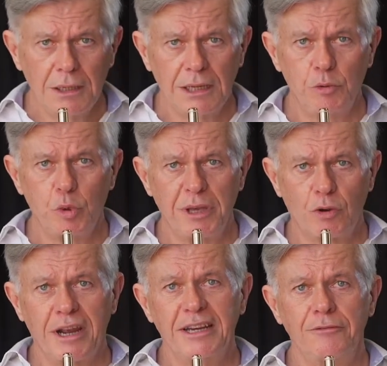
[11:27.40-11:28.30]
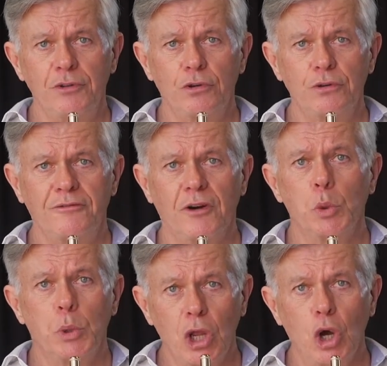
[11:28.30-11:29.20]
it would be great if you could
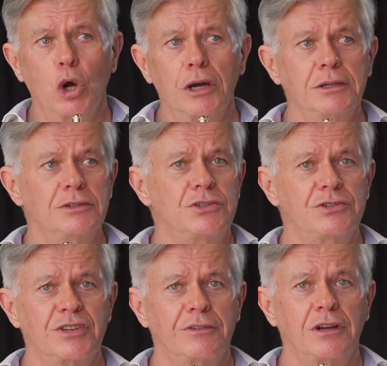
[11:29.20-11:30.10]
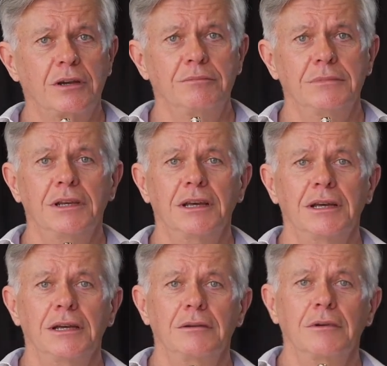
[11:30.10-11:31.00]
follow along so that
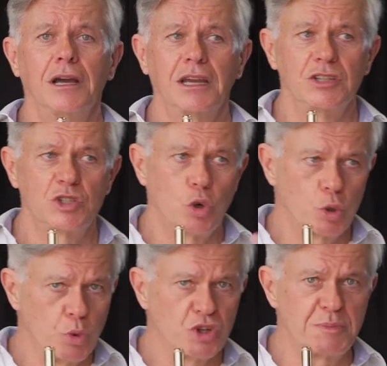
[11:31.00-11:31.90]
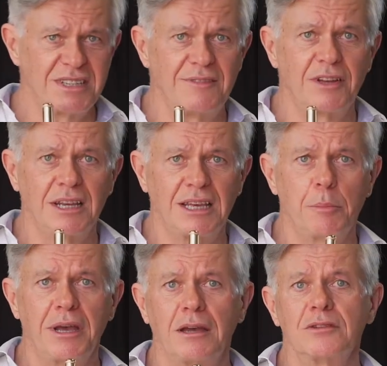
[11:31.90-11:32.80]
I can talk more specifically
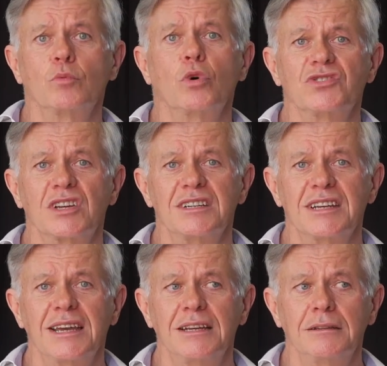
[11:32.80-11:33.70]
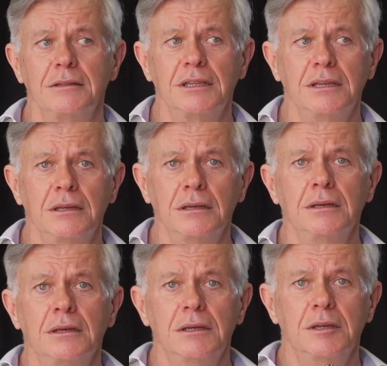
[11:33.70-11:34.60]
about what's contained in the
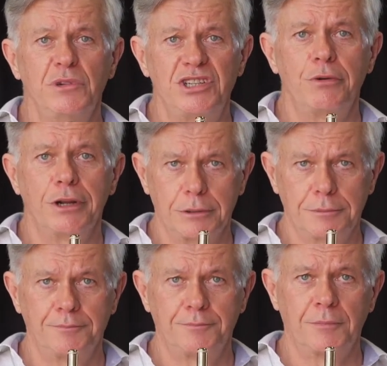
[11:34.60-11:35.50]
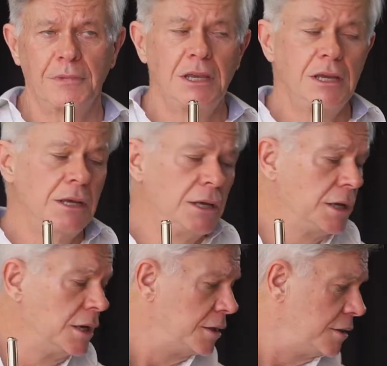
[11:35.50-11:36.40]
material.
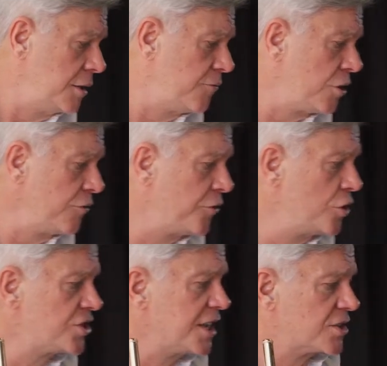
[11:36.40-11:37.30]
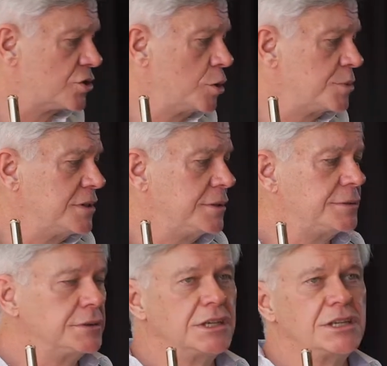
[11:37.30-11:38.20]
The very first excerpt
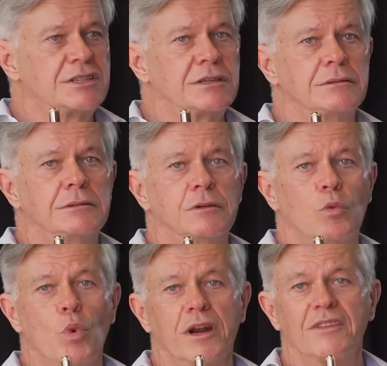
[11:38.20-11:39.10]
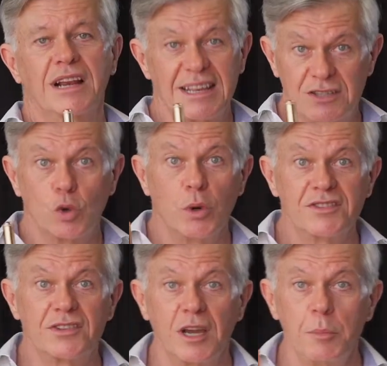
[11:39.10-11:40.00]
is one of the classical
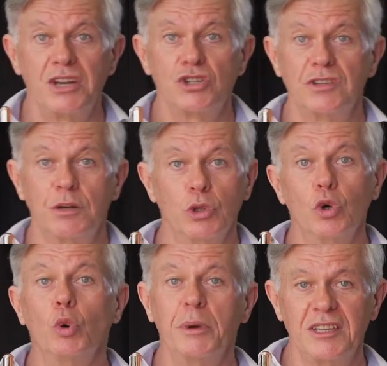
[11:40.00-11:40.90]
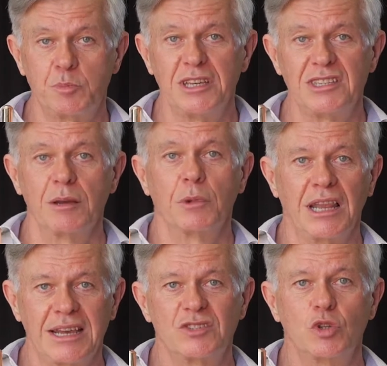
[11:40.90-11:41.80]
ones that I mentioned. There will always be some
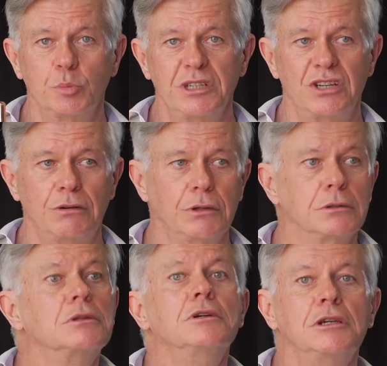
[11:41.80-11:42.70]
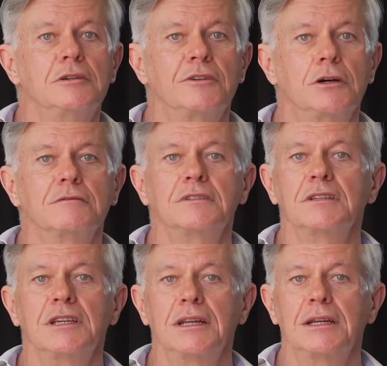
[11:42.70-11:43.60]
classical material involved
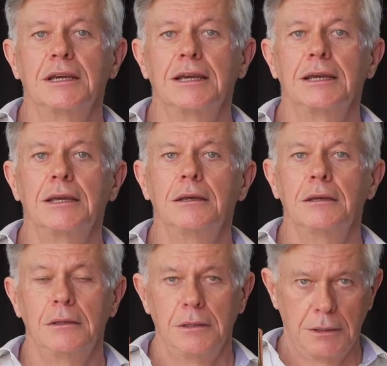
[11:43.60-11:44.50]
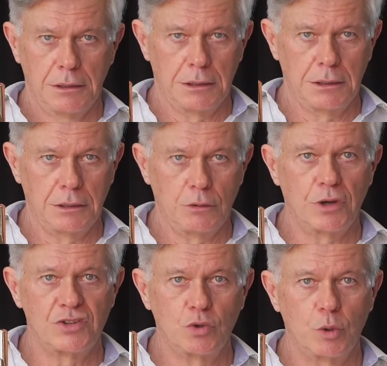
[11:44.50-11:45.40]
in a
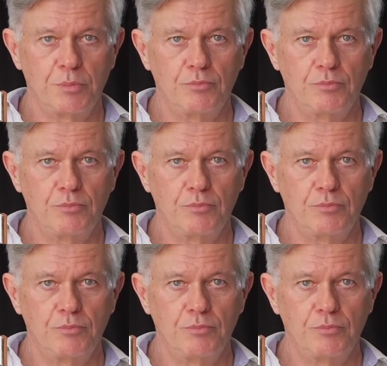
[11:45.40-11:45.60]
orchestral